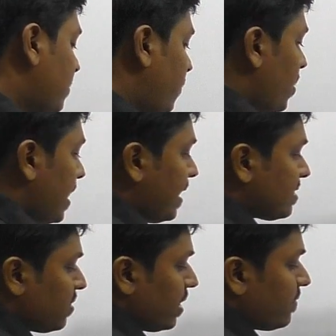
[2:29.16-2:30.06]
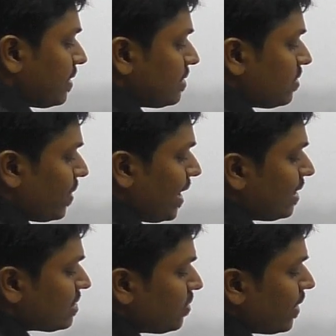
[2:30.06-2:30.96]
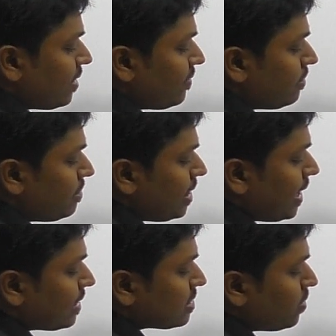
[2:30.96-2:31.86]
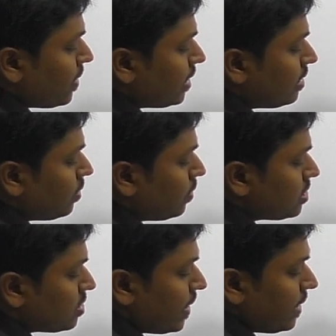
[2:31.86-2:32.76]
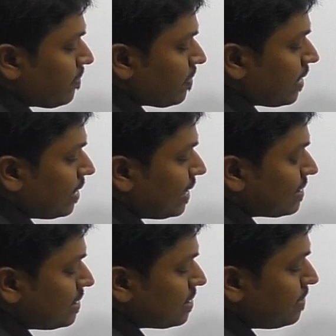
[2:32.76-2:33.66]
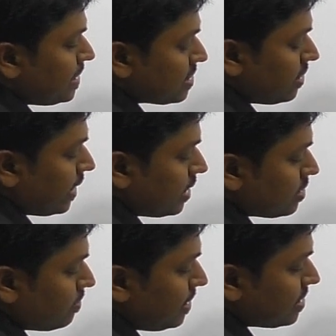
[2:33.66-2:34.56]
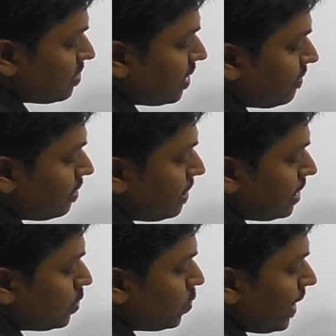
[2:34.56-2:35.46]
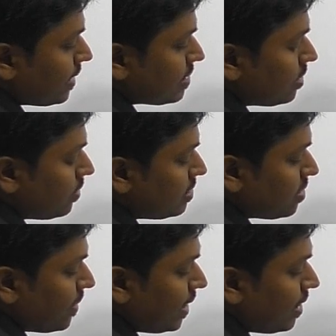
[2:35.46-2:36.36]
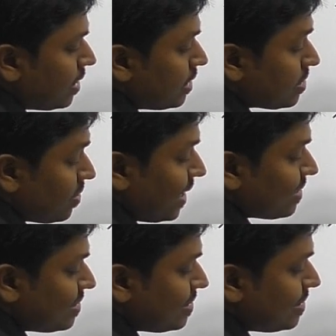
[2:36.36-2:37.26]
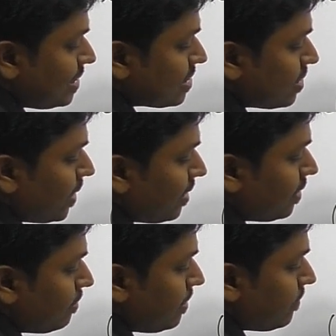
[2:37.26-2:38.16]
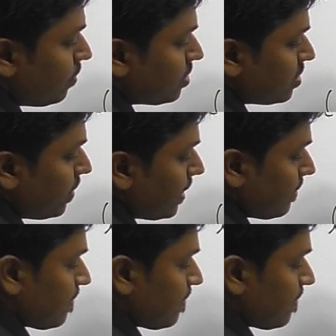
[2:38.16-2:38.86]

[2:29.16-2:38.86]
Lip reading: of all, a square friends, so a square will be x square the whole square. Next is b square, so b square will be 2x the whole square. So next is c square will be 4 square.